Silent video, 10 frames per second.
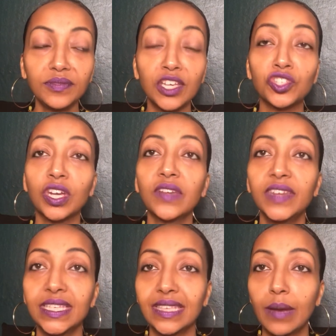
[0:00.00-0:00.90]
So I'll give an
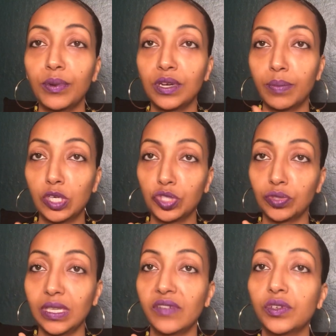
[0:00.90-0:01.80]
example on a
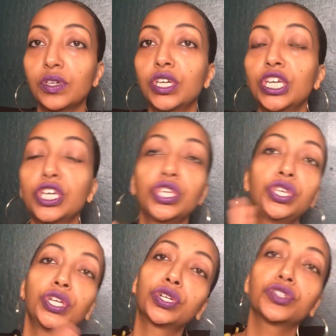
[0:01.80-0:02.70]
personal level.
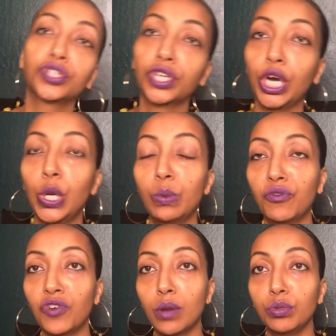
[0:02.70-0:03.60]
Years ago,
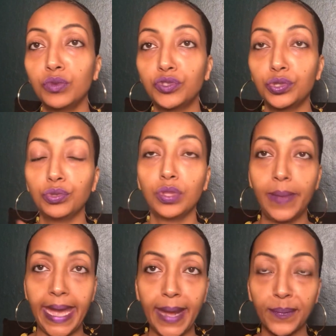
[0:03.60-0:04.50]
before I moved to the
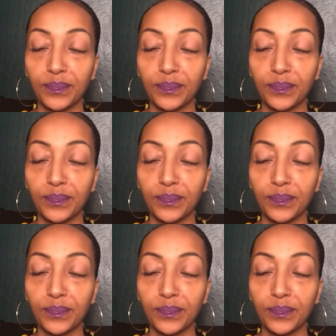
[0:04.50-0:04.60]
Bay,